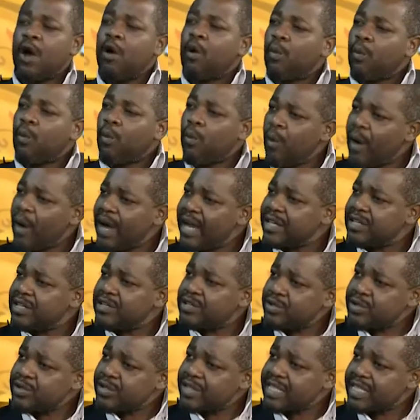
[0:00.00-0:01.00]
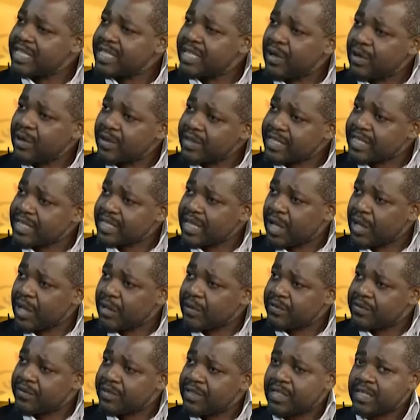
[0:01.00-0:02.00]
where do you see
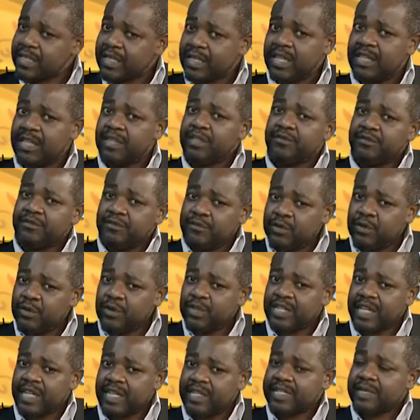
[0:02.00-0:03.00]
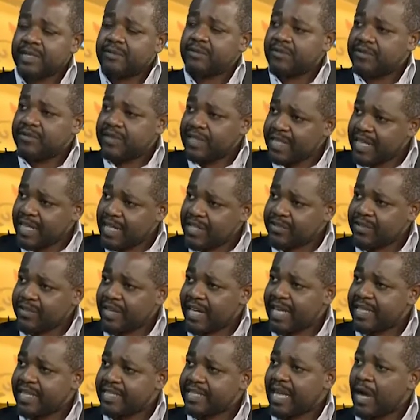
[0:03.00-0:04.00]
ourselves in the future in terms of
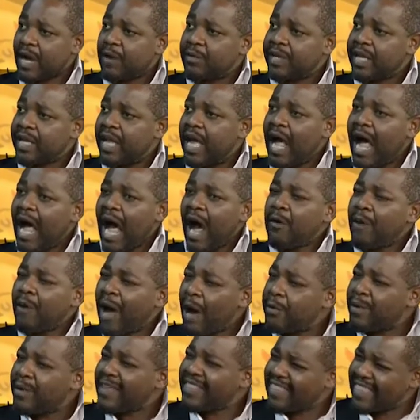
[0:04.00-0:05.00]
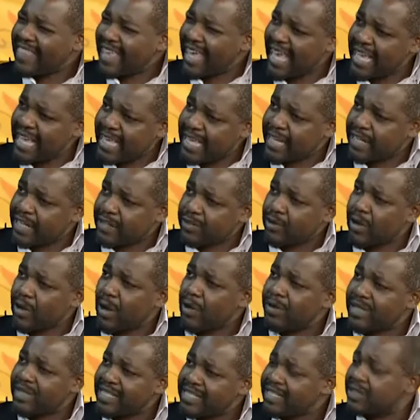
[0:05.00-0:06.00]
industrializing? Are we are, are we there yet, or are
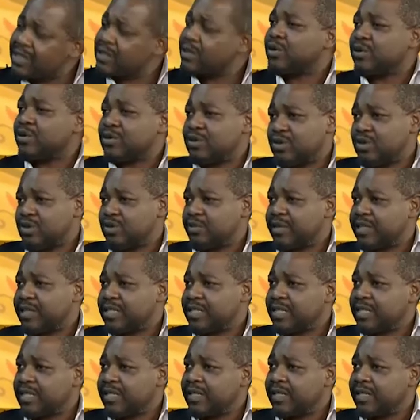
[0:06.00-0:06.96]
we still consumers?